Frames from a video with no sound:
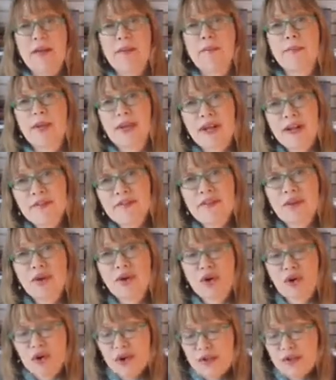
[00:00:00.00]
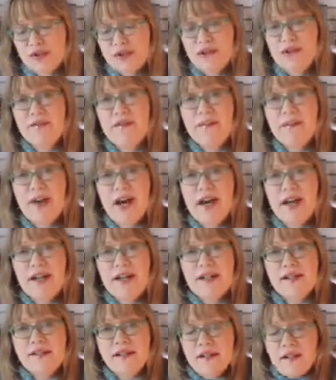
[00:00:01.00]
But if the curls of the
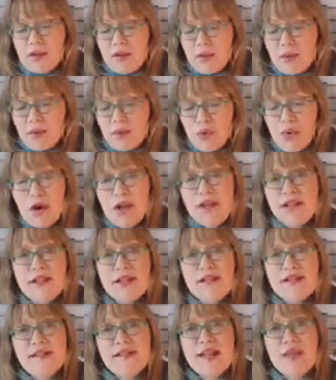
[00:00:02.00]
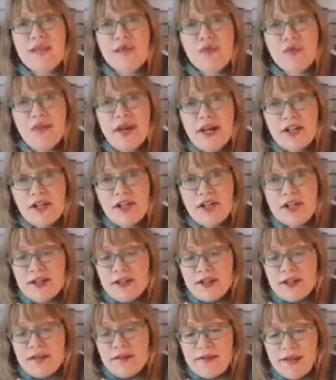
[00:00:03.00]
bodies point in the same direction,
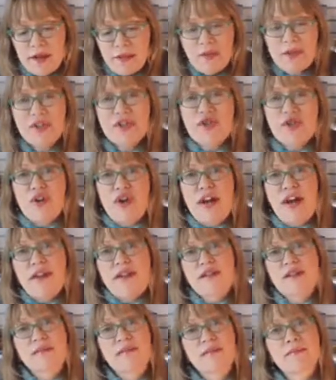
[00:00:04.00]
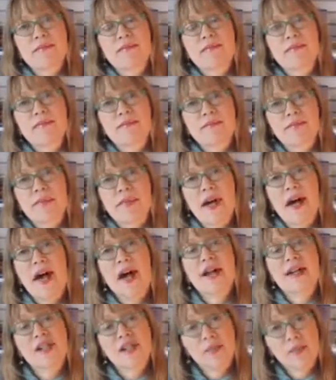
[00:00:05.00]
they will attract. I
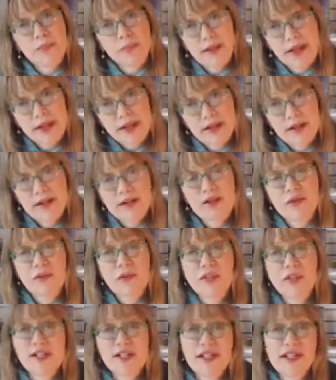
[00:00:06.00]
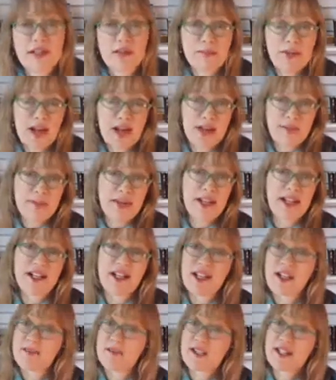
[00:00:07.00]
explain the reasoning behind my
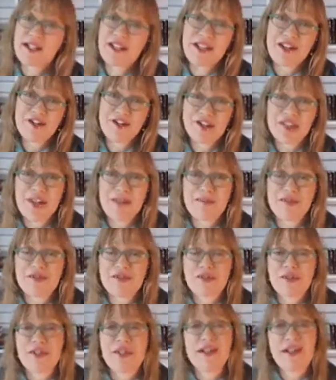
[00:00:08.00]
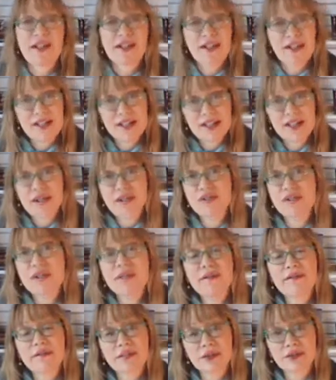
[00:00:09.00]
claims in later chapters, again using
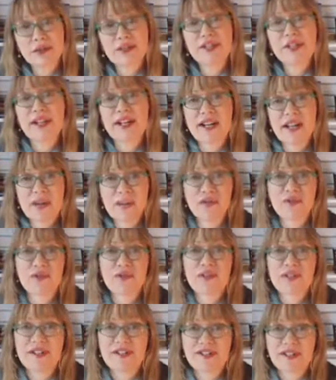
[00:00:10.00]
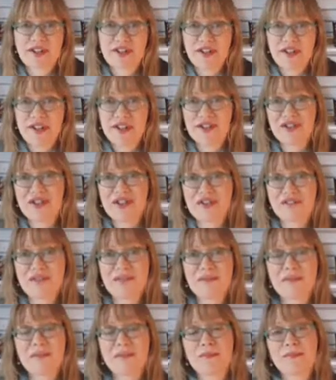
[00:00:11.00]
fluid dynamical
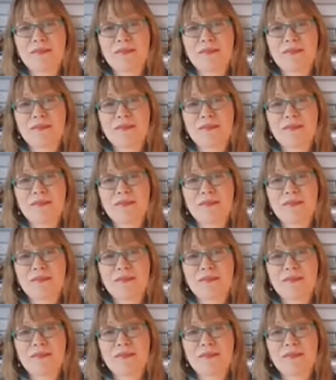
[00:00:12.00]
considerations.